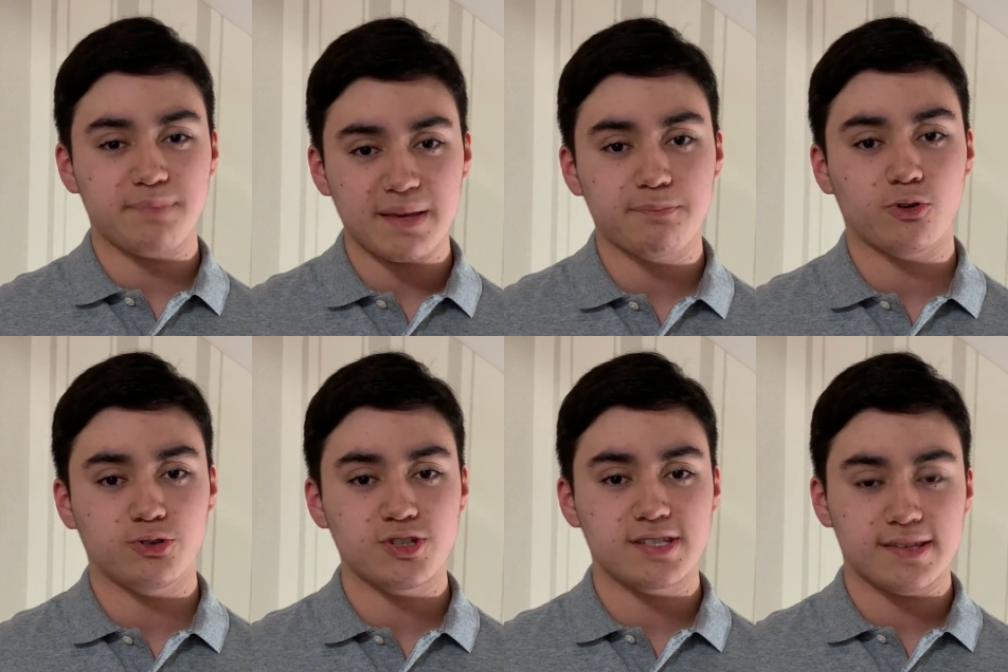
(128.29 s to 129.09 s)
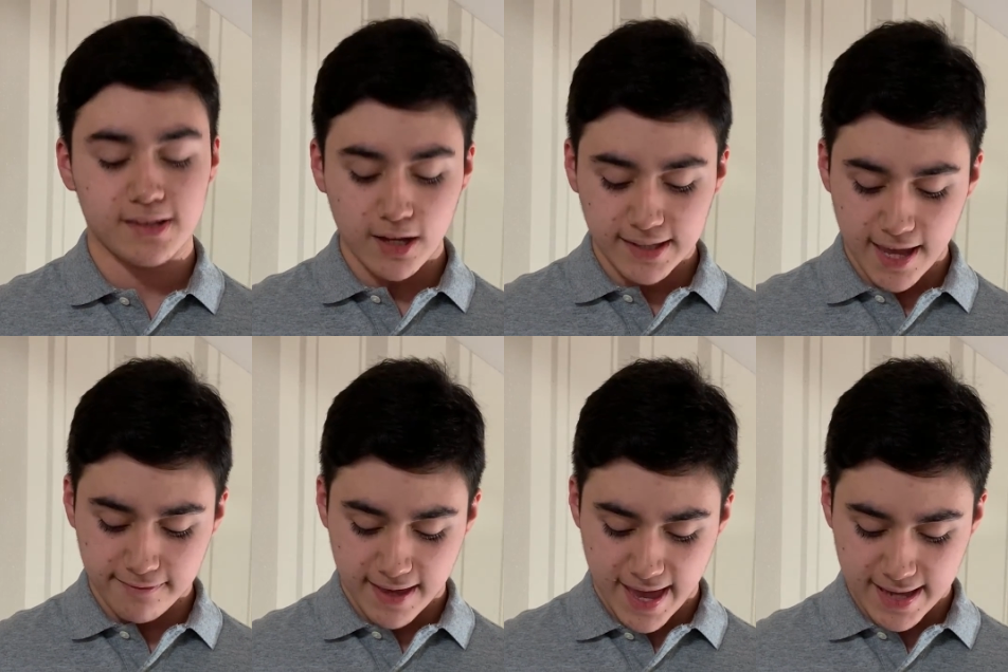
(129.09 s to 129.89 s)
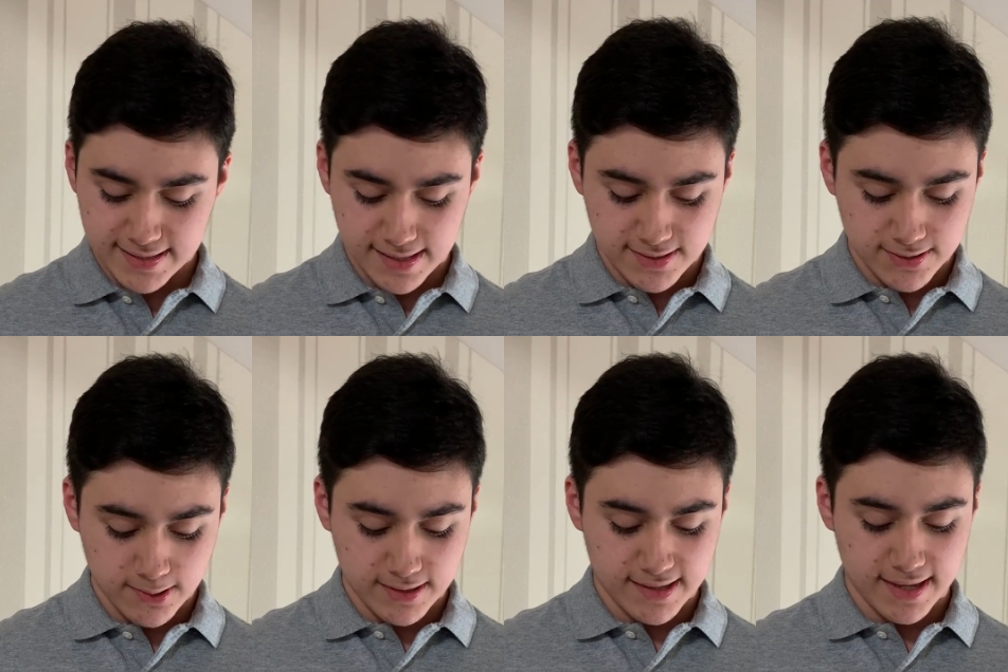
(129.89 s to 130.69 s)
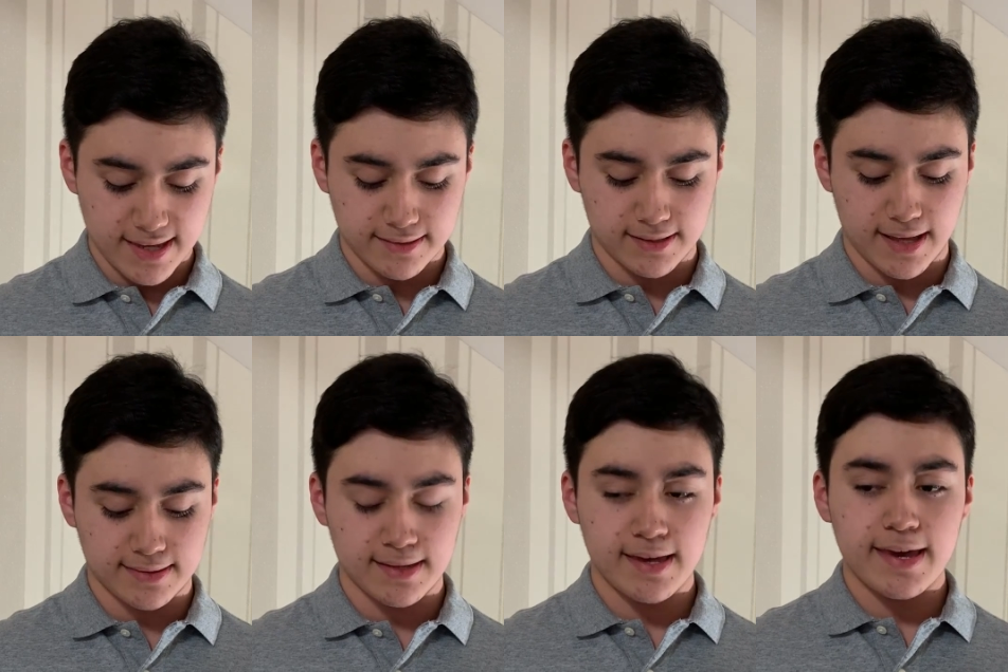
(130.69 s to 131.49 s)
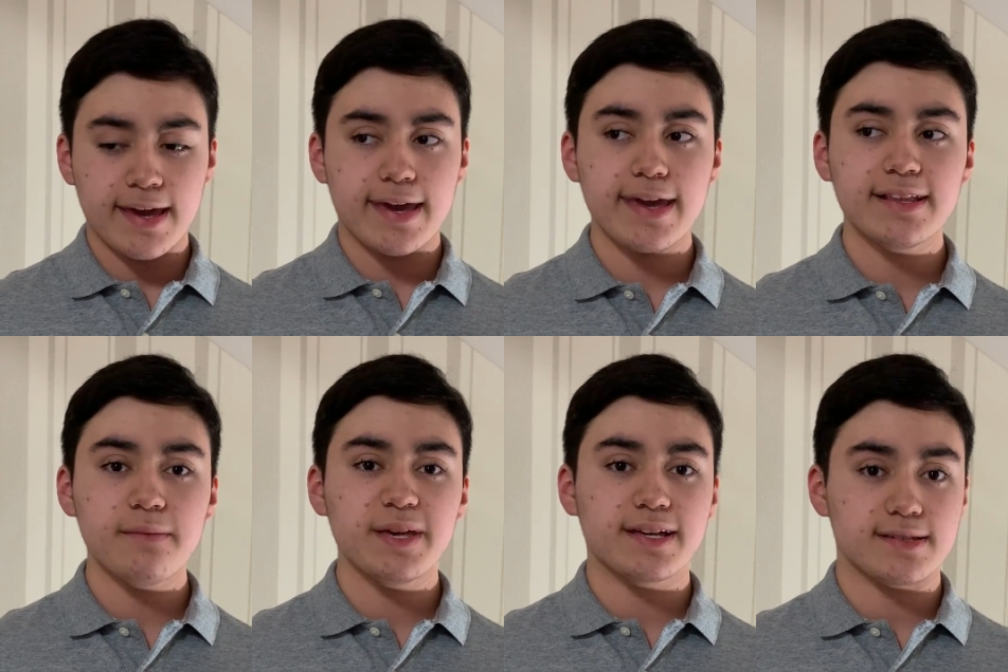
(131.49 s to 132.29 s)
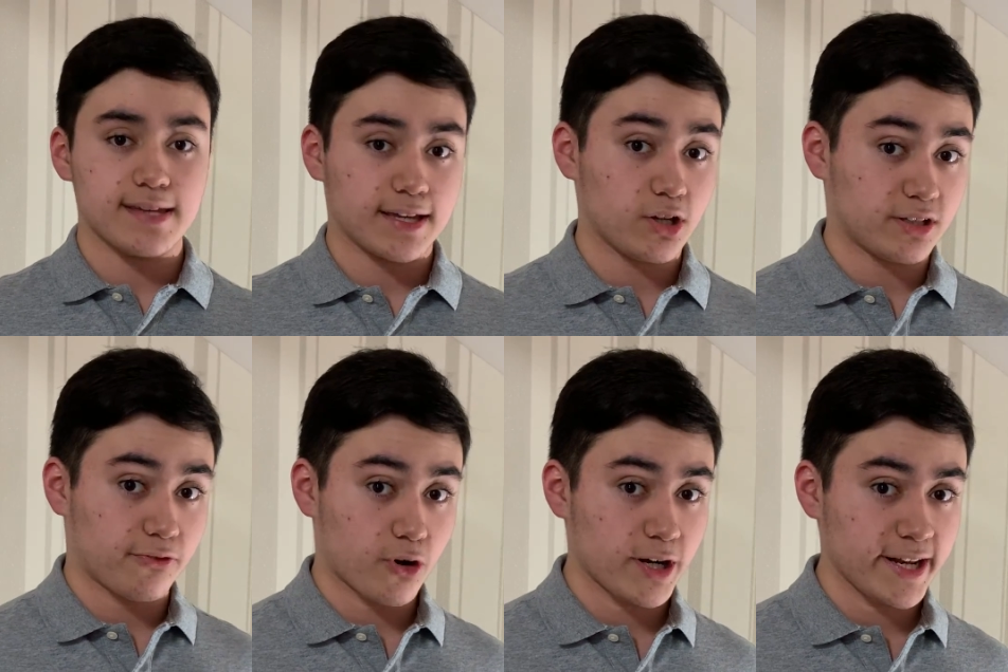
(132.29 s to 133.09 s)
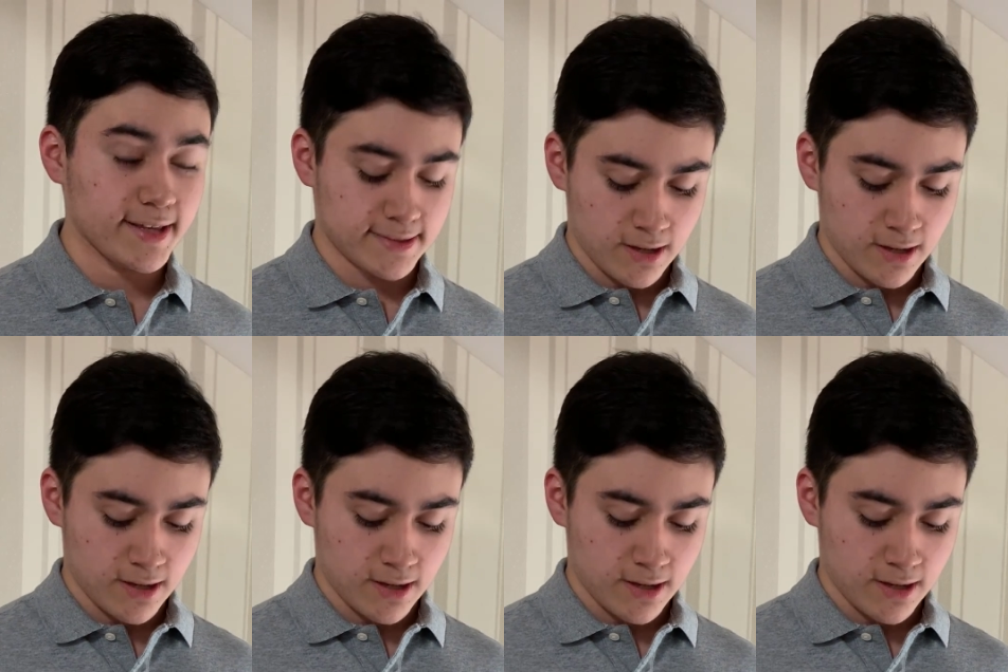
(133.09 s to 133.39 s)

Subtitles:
people do not have access to the internet, either because they cannot afford it